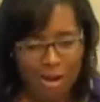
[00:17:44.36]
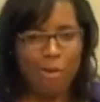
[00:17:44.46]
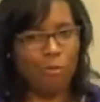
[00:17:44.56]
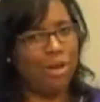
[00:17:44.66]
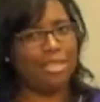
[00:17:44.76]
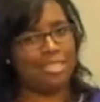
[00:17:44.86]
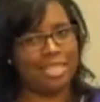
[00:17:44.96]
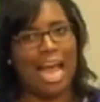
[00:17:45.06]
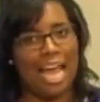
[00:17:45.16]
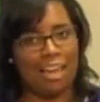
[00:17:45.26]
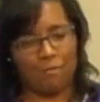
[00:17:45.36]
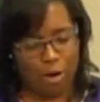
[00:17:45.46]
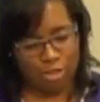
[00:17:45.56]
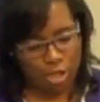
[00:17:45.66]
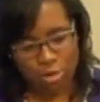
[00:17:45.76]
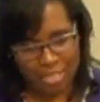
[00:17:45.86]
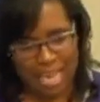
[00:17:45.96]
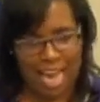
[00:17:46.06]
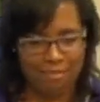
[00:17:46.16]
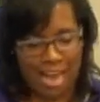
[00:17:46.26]
really saved, for sure
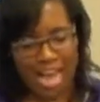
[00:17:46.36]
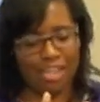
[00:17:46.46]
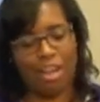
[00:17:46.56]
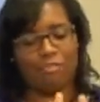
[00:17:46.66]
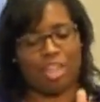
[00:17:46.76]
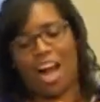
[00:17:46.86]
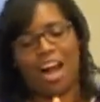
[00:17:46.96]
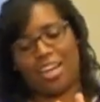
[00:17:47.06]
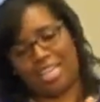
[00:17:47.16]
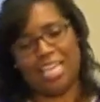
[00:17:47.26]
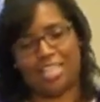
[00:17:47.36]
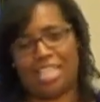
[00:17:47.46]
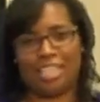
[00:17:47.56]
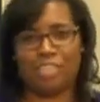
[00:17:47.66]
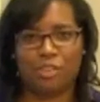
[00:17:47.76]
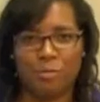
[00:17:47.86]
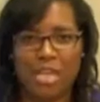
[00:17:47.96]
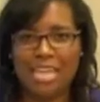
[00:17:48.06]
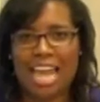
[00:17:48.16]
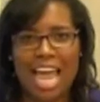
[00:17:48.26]
saved, I love God and he did this for
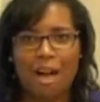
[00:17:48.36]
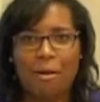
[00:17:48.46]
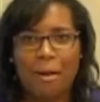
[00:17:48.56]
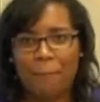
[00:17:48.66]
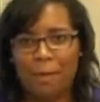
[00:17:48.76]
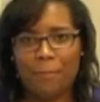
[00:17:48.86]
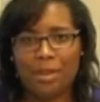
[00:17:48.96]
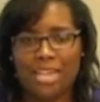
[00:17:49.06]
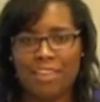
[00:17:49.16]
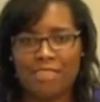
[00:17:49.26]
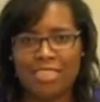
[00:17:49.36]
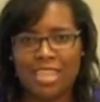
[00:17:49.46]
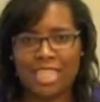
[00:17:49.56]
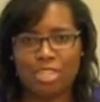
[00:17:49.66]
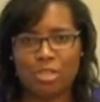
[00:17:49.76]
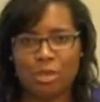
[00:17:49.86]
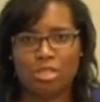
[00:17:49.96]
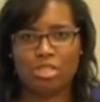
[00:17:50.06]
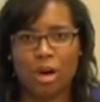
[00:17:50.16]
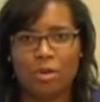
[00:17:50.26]
me. Now people can even think that you
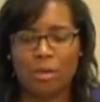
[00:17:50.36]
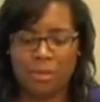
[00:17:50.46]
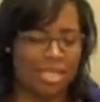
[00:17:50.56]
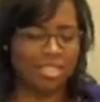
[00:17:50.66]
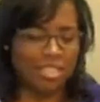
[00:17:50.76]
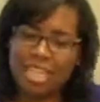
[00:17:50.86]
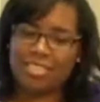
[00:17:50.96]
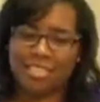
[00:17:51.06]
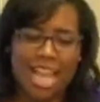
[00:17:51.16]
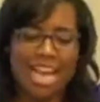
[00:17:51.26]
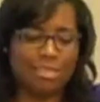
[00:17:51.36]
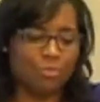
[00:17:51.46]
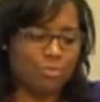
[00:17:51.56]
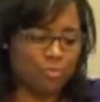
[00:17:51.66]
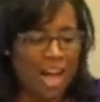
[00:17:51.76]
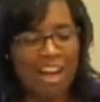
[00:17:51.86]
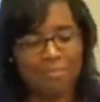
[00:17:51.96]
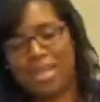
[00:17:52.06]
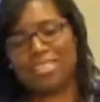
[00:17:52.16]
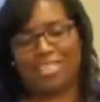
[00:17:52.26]
are joking because just last
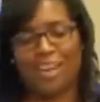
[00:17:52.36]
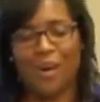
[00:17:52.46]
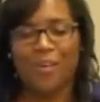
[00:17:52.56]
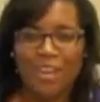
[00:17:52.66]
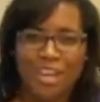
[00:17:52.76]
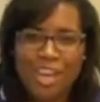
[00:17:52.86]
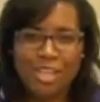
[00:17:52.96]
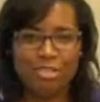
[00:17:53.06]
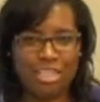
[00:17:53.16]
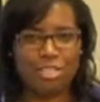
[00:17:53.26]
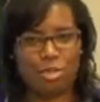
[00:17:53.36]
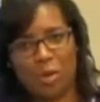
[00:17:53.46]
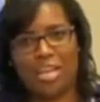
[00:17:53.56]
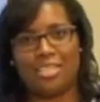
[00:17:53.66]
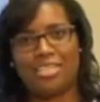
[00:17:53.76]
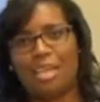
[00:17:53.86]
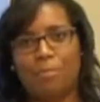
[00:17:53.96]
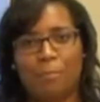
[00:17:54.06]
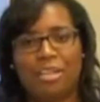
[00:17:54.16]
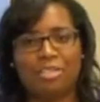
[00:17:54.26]
5 minutes ago, you just tweeted
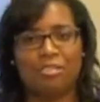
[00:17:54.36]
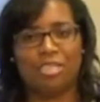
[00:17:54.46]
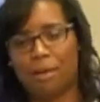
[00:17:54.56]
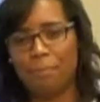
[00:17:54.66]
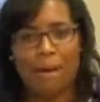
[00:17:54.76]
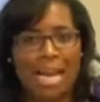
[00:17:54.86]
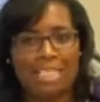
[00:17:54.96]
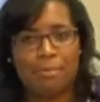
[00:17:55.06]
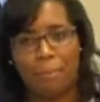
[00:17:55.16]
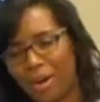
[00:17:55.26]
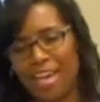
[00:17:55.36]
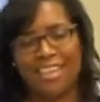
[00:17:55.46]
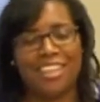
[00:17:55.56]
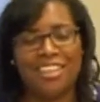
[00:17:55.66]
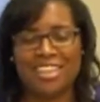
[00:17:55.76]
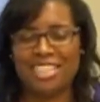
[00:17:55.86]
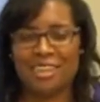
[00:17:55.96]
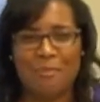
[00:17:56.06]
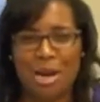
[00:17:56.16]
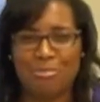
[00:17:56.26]
some picture of somebody's butt. Do you
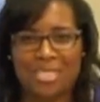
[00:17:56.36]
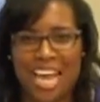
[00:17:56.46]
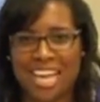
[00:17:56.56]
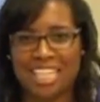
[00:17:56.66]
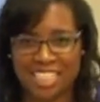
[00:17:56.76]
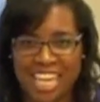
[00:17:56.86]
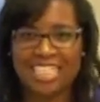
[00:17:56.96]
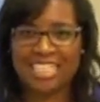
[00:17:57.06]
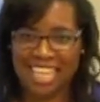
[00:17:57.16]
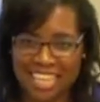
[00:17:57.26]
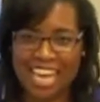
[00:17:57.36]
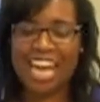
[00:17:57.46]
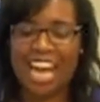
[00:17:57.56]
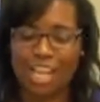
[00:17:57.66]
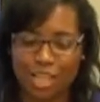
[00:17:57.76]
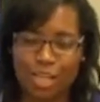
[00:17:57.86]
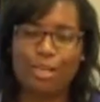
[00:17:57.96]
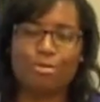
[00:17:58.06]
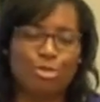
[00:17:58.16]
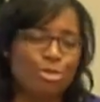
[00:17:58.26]
understand what I'm saying? It just can get a
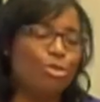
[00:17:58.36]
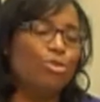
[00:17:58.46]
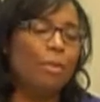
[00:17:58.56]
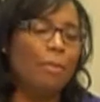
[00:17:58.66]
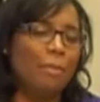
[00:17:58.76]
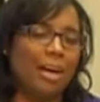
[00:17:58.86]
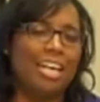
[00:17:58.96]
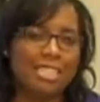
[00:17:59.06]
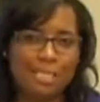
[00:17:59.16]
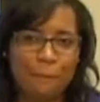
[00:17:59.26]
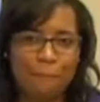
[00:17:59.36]
little too much.